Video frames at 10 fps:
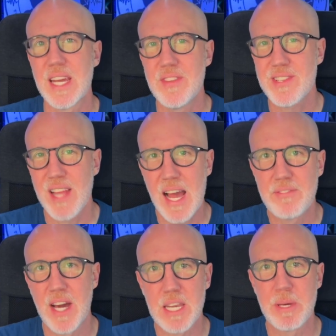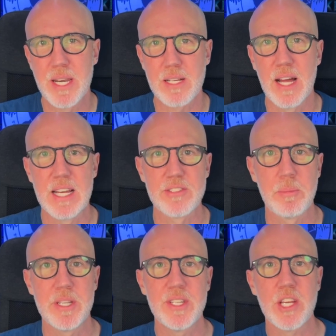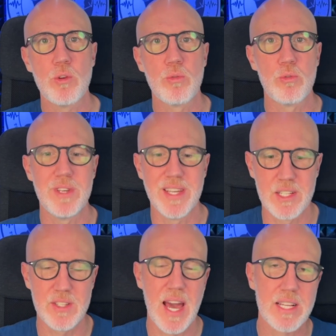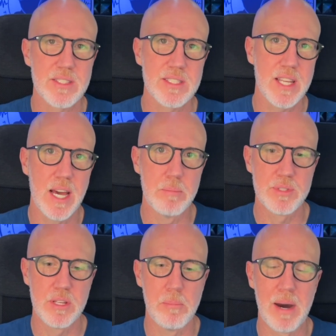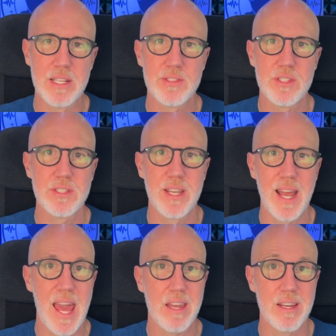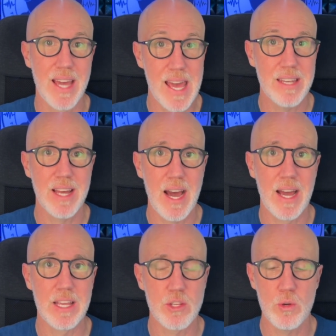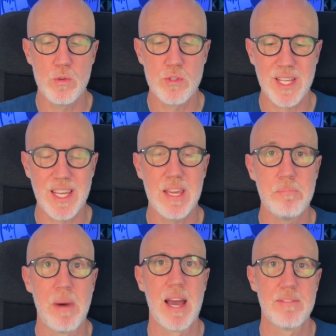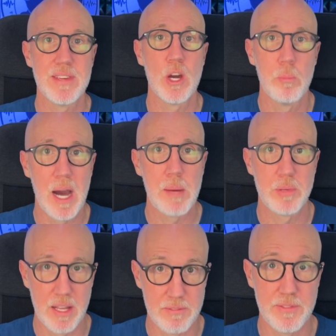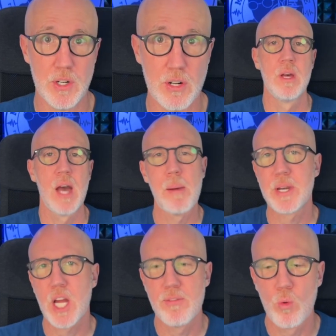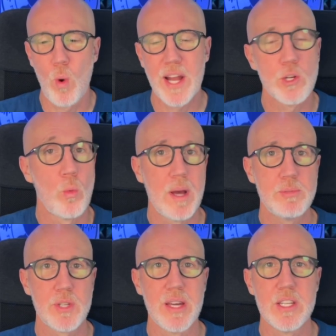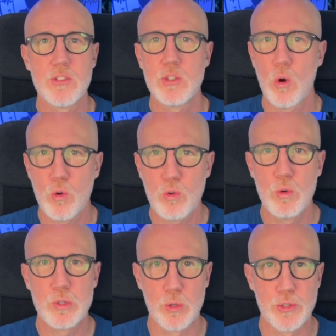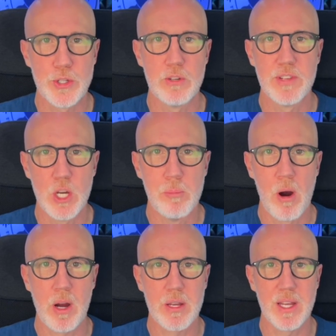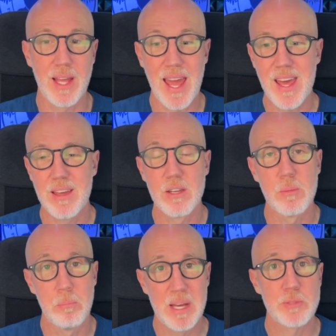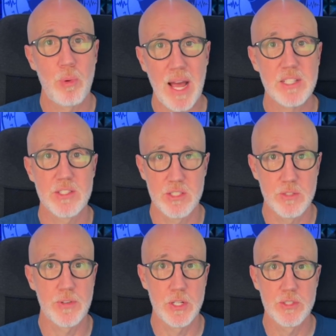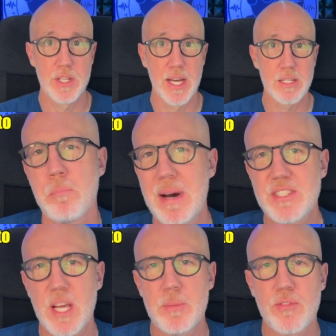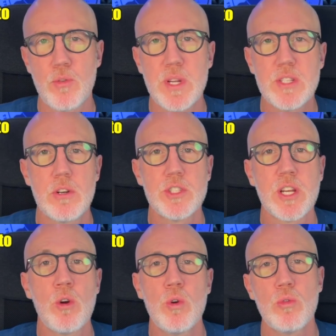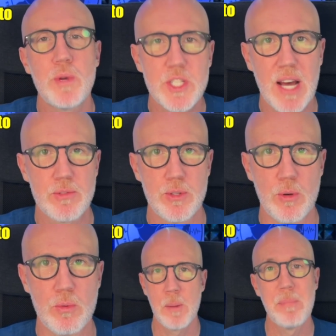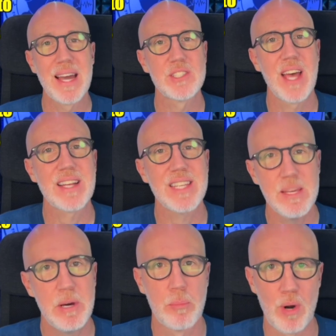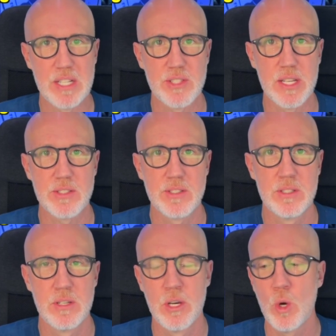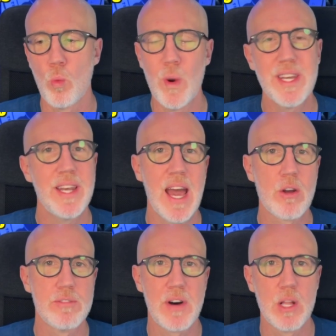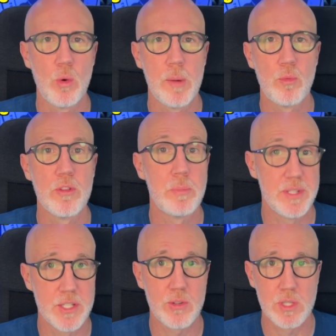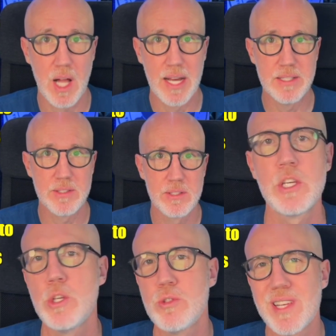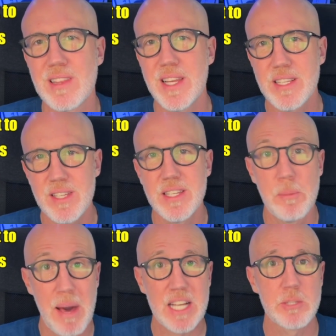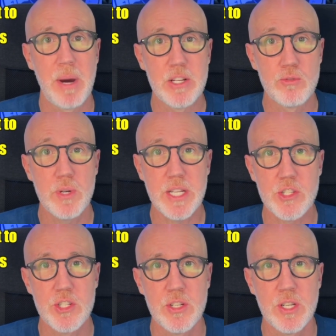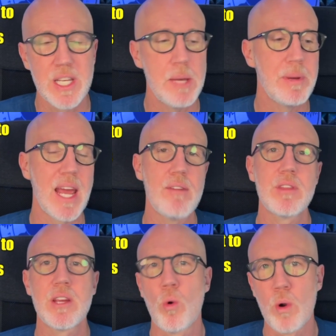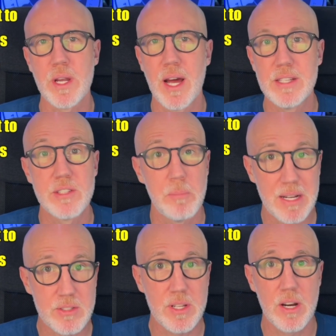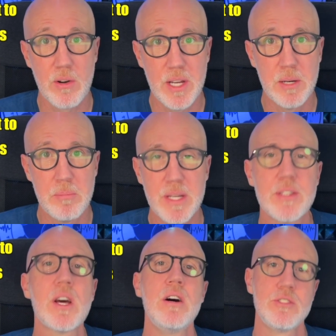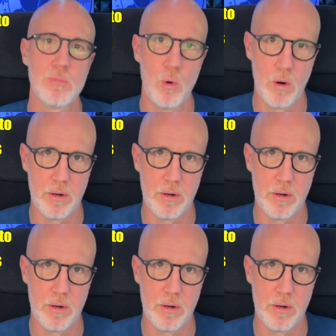this live 90 minute class, I'm going to take you through the exact steps that my assistant Hannah and I use to keep my VO pipeline full. I'm going to cover why your website is so crucial to your VO marketing and best practices for your site, my steps for researching who to reach out to, my exact email process, when and how to follow up with potential clients, using LinkedIn to maximize reach, keeping everything organized in my CRM, and tons more.